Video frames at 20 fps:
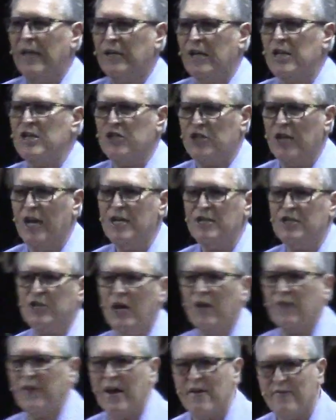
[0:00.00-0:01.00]
that can
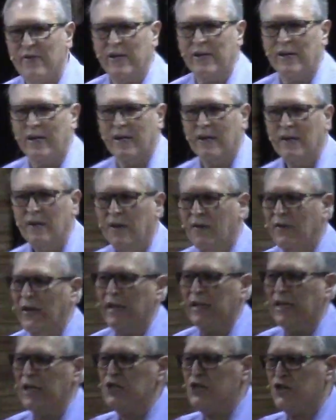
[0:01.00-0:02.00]
change South Africa,
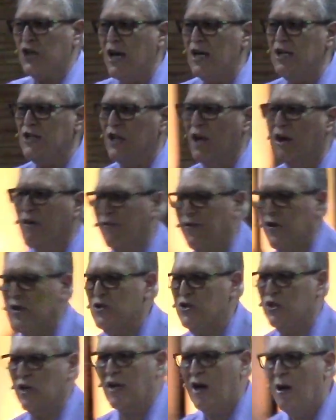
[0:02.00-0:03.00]
that can change our
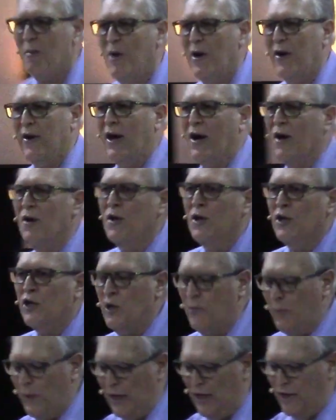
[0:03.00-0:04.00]
future. Come on now.
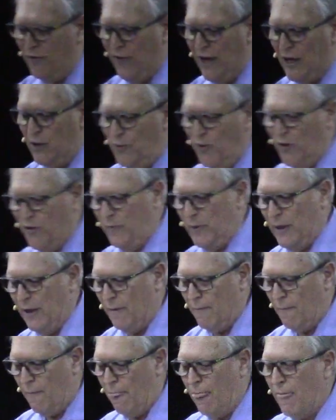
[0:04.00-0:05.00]
Do you believe that with
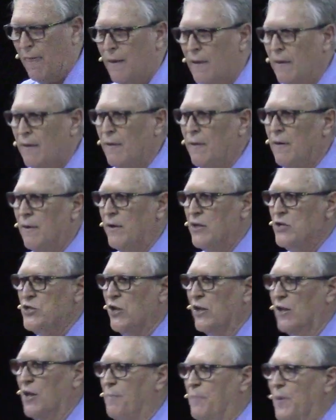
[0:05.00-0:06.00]
me?
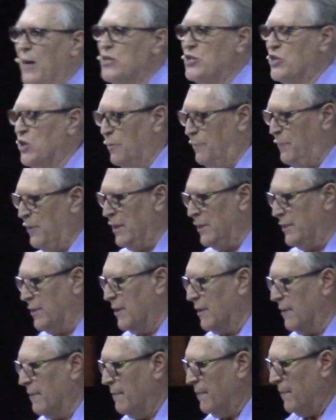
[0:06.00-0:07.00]
You see, the Apostle
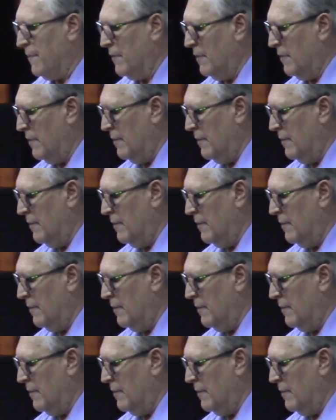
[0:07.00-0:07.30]
Peter,